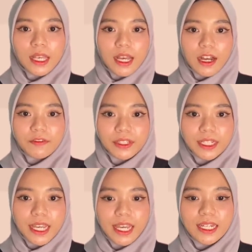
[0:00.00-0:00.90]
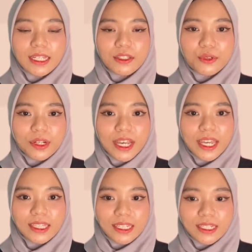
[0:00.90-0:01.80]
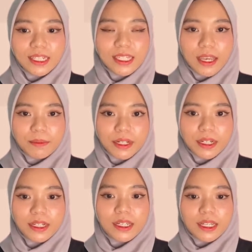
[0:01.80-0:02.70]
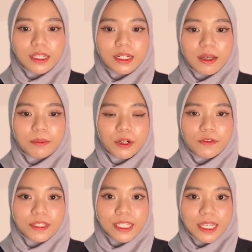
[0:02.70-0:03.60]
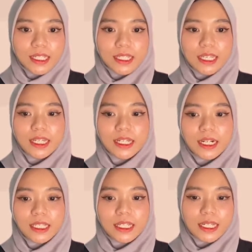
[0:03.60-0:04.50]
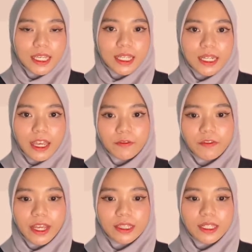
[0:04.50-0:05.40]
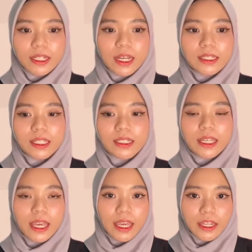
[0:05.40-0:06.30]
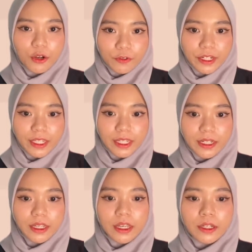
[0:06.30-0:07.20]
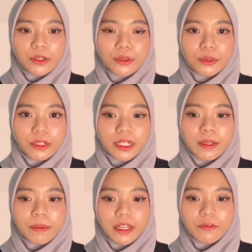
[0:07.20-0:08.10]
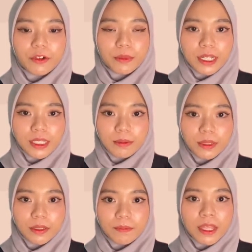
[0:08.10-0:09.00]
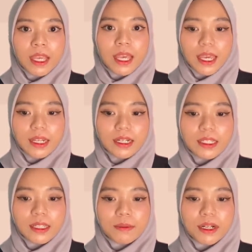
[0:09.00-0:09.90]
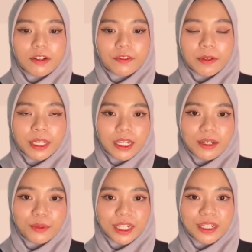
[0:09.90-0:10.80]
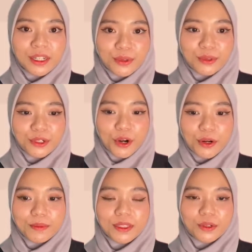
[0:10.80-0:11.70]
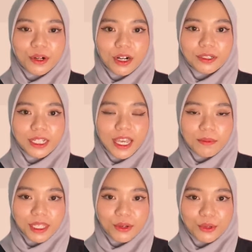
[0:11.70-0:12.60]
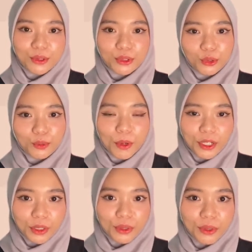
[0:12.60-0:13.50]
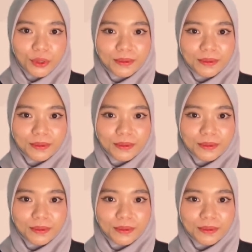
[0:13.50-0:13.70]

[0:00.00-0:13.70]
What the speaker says: After that, in July until December, the number of sales increased again and flattened until the end of the year due to the demand from customer. And customers are familiar with the new norms throughout the MCO 2.0.